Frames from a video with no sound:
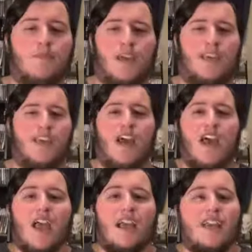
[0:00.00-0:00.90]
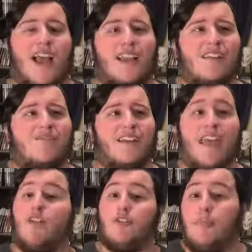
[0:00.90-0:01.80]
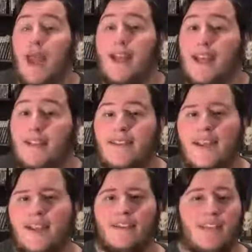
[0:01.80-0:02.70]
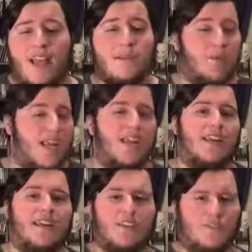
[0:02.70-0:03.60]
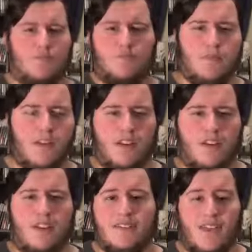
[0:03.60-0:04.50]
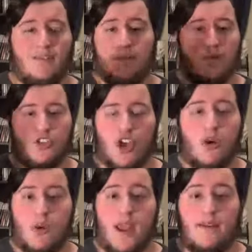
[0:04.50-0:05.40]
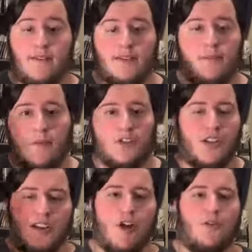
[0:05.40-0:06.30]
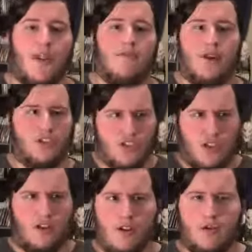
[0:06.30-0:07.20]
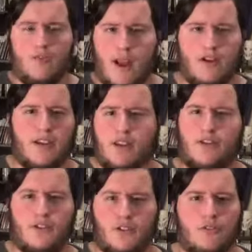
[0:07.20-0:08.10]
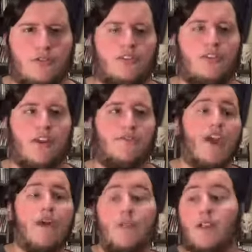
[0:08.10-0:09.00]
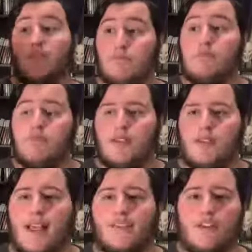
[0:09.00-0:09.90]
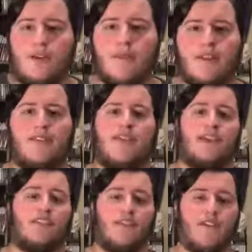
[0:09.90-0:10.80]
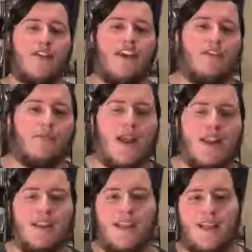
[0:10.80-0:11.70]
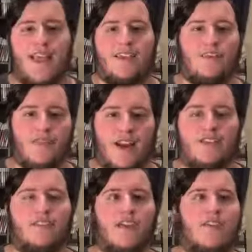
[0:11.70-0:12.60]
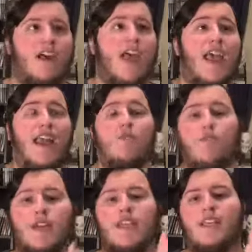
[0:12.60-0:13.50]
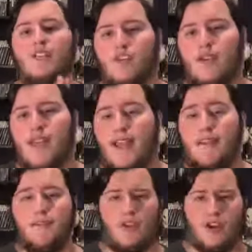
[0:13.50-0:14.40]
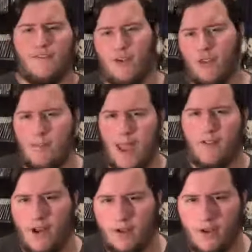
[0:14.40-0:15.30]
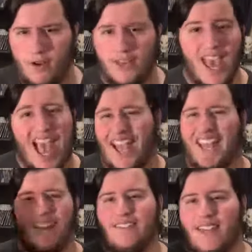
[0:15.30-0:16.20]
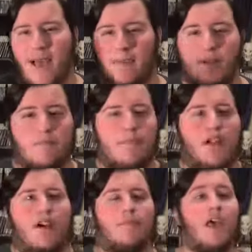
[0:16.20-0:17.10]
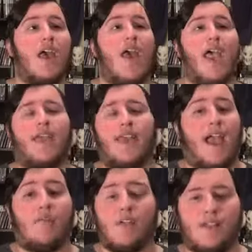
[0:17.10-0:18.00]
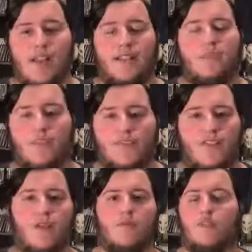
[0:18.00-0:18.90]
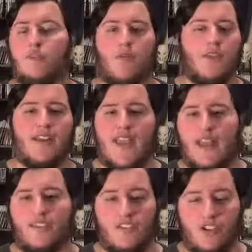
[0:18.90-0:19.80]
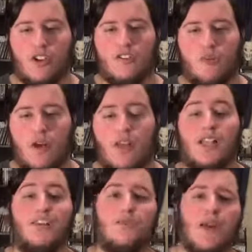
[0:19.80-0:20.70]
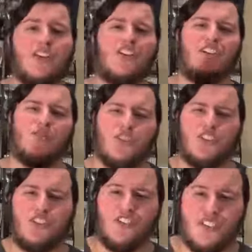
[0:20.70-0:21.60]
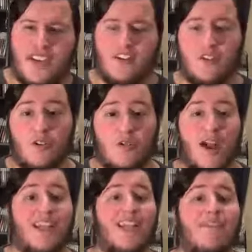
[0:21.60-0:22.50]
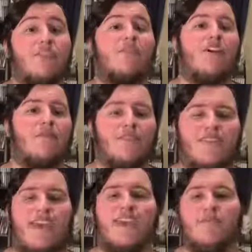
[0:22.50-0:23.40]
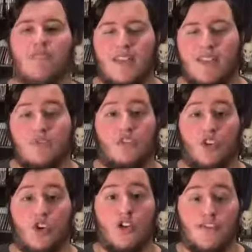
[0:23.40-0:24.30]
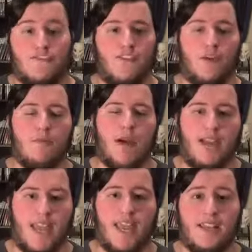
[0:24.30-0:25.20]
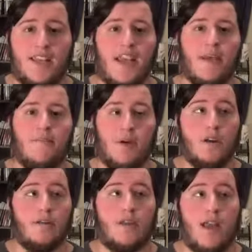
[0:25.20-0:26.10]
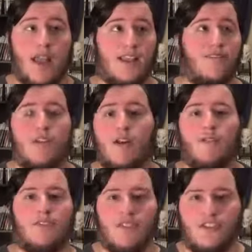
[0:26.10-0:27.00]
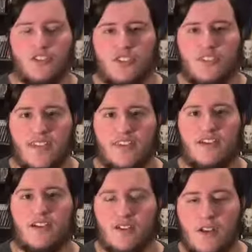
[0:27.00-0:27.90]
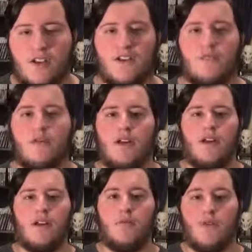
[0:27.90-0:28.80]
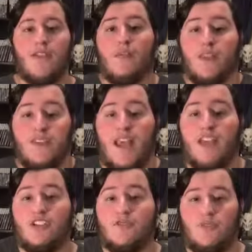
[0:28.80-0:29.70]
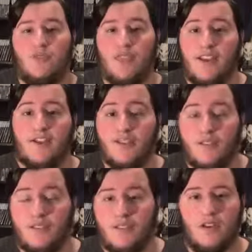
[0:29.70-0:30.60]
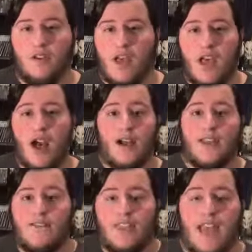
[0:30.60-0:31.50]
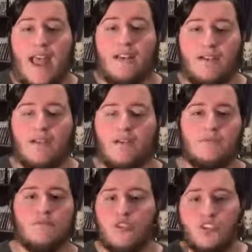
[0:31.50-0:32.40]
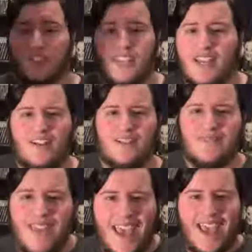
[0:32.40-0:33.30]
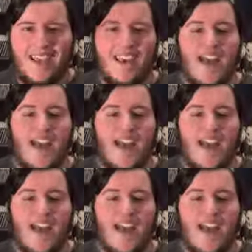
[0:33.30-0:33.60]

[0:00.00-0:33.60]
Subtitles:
being kind of charismatic at the end. Not in the beginning, he's just, he's like pretty much Conan. He's pretty much like Conan, where he's just like going around killing dudes and stuff, but in the last 30 minutes, he's actually very charismatic in that last fight and stuff, and I really enjoyed that. I'm sorry for all the background noise. I can't stop it. But, yeah, I really liked him in the film. The supporting cast is good as well, especially Christian Slater, who I never thought I would say he was good in a film again, but I never thought I would see Christian Slater in another movie that went to actual theaters, so I'll give it that. So, Christian Slater, yay.